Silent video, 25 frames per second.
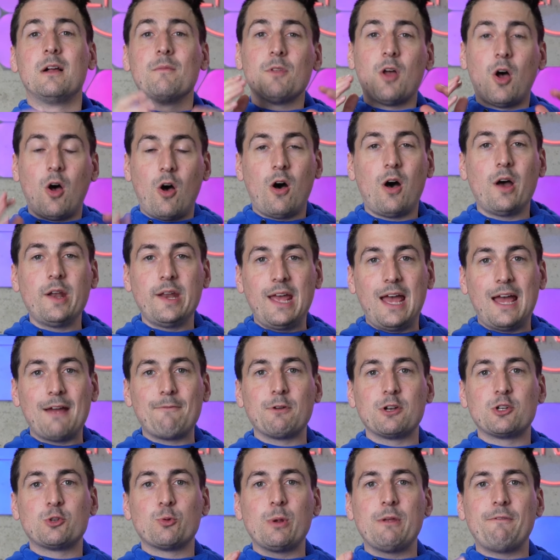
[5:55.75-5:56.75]
On
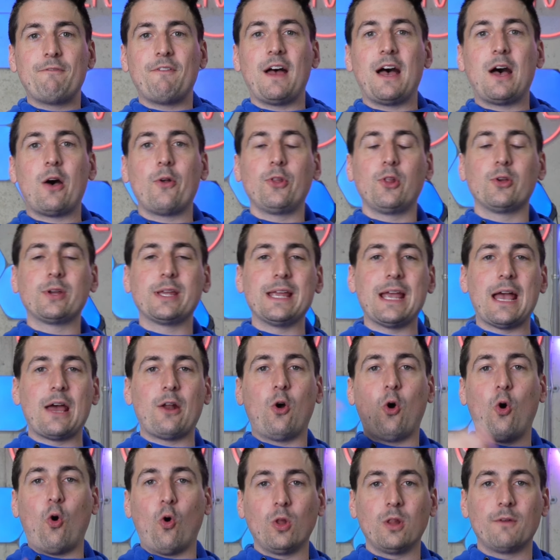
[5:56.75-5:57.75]
average, we found, looking at
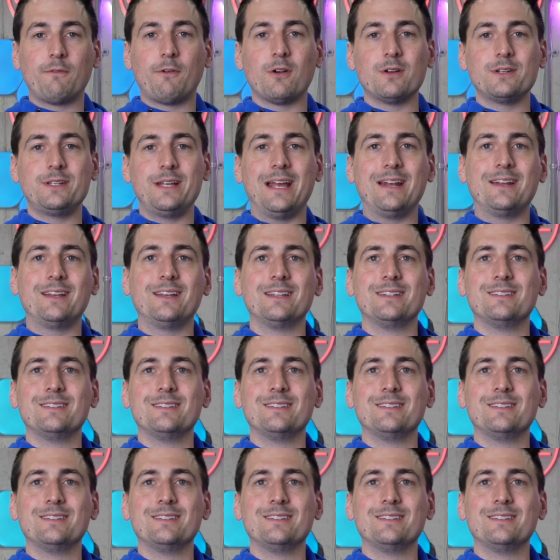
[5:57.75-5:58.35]
all of our data in